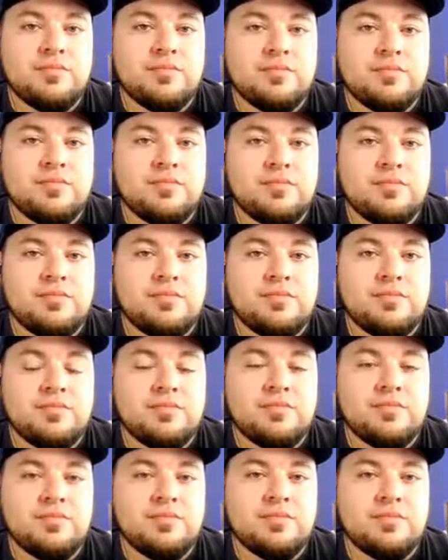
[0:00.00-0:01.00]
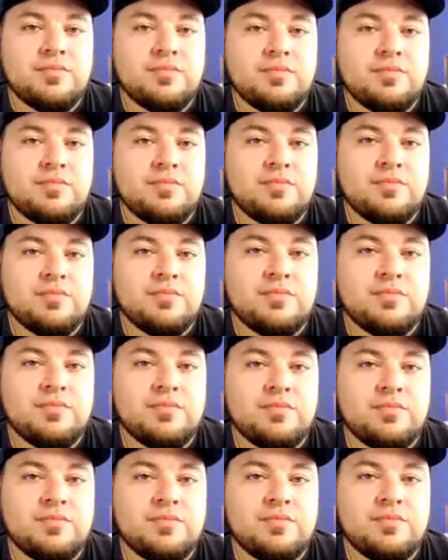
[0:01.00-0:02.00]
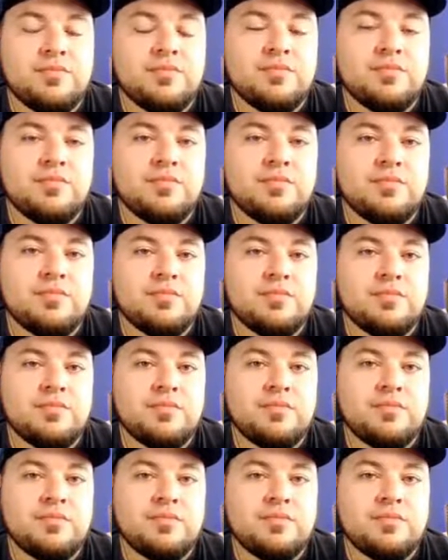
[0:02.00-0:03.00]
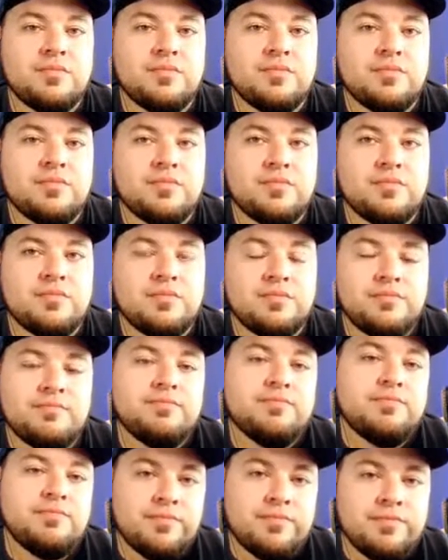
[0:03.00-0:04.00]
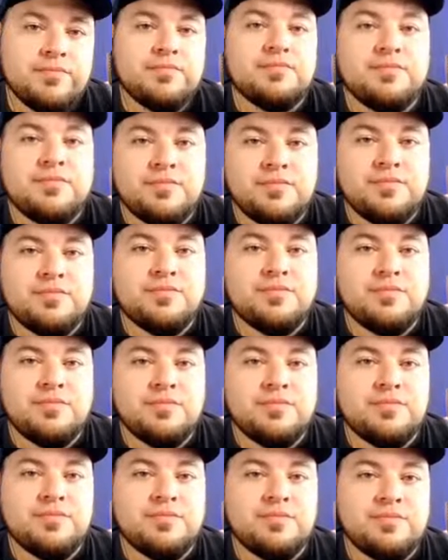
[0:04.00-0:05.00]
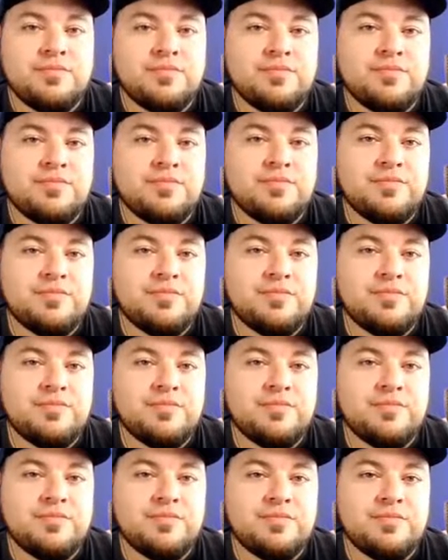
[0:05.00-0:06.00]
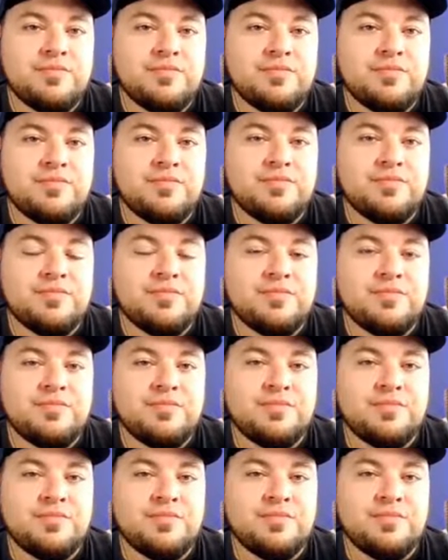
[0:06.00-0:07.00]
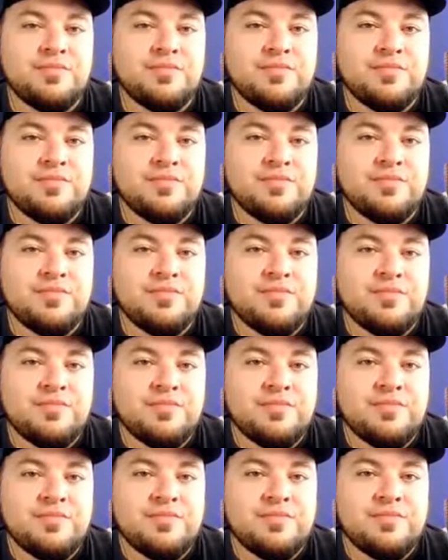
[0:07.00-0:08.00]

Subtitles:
(silent)